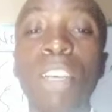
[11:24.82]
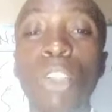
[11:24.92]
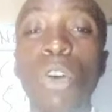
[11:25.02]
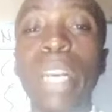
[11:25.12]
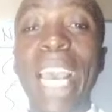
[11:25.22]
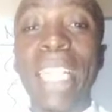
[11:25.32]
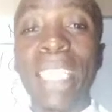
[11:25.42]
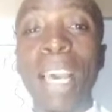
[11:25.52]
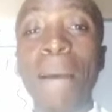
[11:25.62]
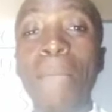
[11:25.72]
Even though there
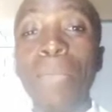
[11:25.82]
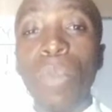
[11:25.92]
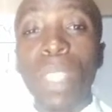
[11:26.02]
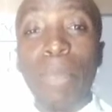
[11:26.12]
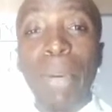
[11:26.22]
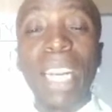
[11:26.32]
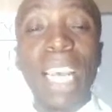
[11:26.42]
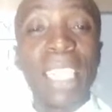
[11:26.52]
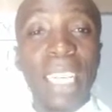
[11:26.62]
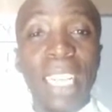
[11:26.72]
are some
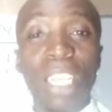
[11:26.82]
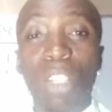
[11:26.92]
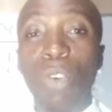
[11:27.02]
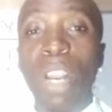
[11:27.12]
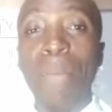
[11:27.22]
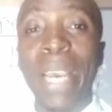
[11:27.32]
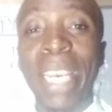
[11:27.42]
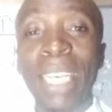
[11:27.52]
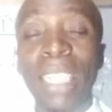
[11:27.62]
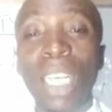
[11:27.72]
pregnancy tests on the
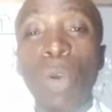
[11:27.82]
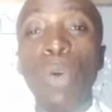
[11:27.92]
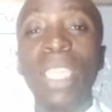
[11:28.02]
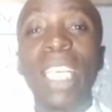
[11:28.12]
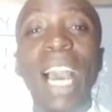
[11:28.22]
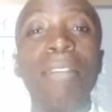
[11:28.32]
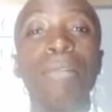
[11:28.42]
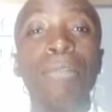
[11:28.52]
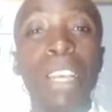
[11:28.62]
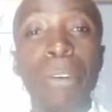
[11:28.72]
market which
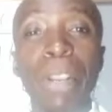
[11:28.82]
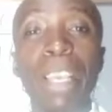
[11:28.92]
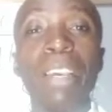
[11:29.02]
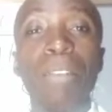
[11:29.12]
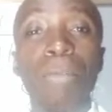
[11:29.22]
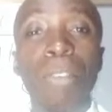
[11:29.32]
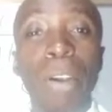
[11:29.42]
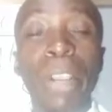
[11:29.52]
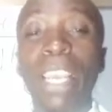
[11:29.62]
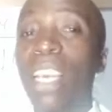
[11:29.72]
are very,
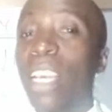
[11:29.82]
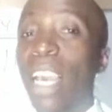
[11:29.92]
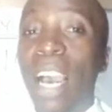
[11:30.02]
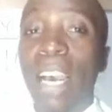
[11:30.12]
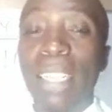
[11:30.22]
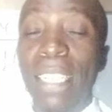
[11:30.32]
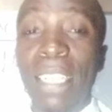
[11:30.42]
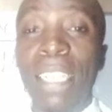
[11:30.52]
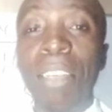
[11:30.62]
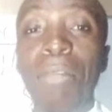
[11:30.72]
very
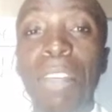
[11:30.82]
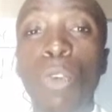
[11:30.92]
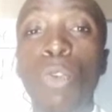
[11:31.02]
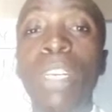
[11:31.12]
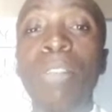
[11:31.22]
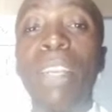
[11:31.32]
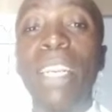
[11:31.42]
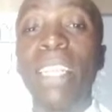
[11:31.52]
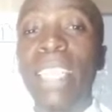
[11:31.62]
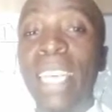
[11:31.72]
sensitive, they could even